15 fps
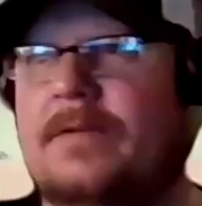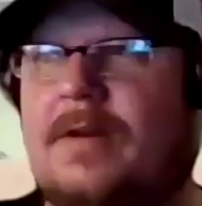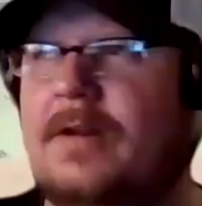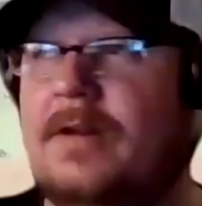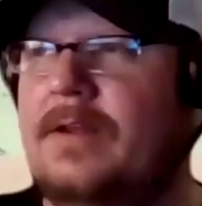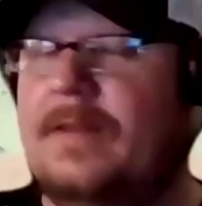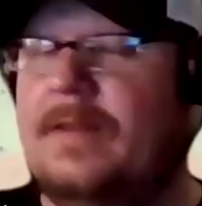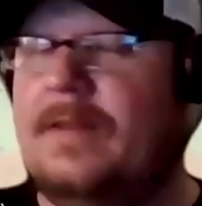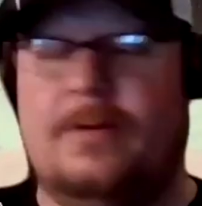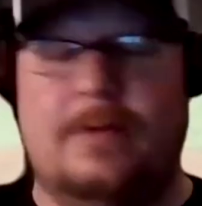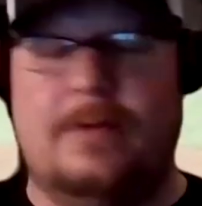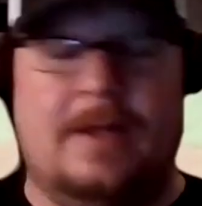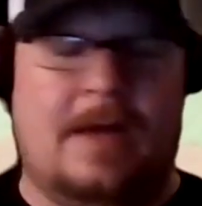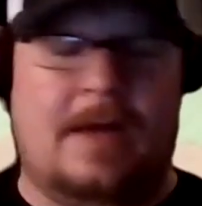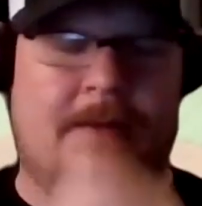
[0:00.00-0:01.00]
They do
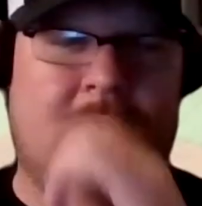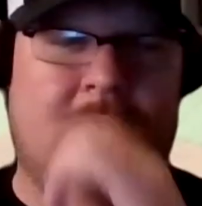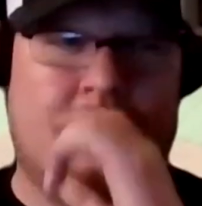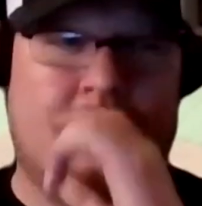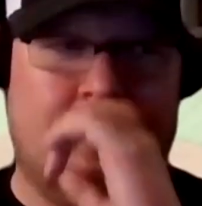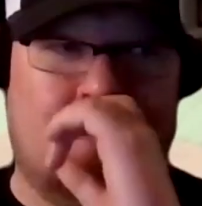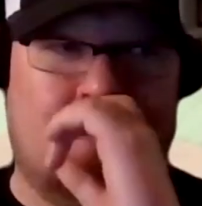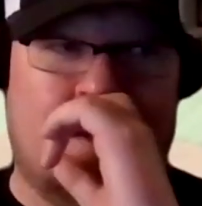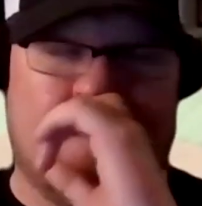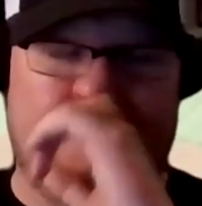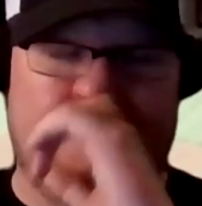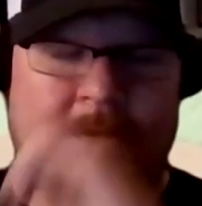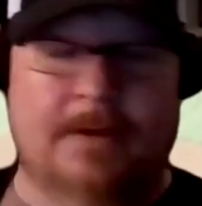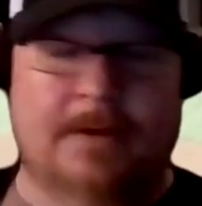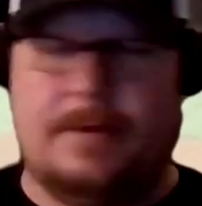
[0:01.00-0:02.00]
a lot of
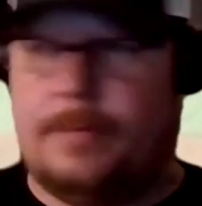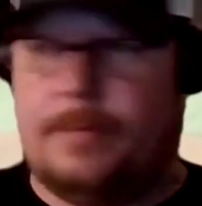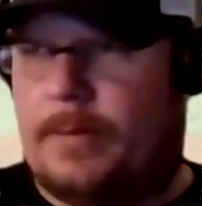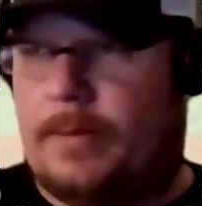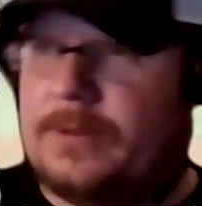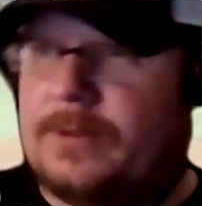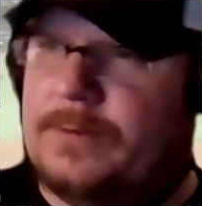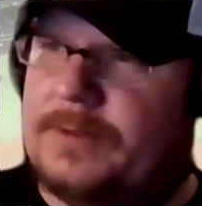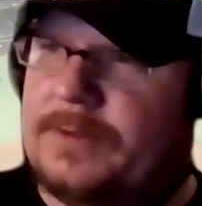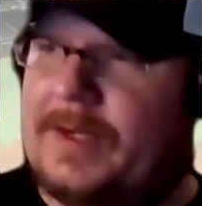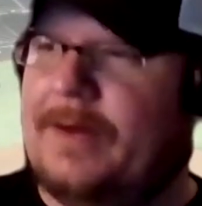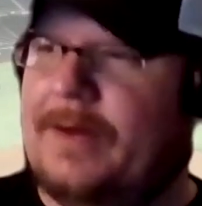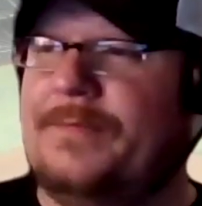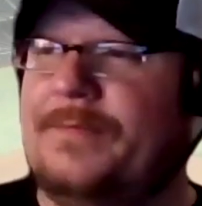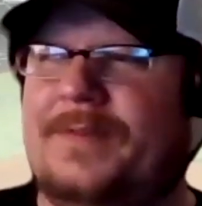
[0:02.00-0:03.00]
very good promotional
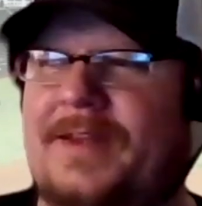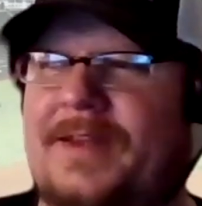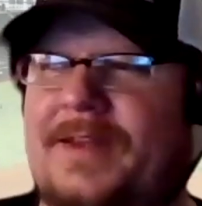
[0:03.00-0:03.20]
stuff there.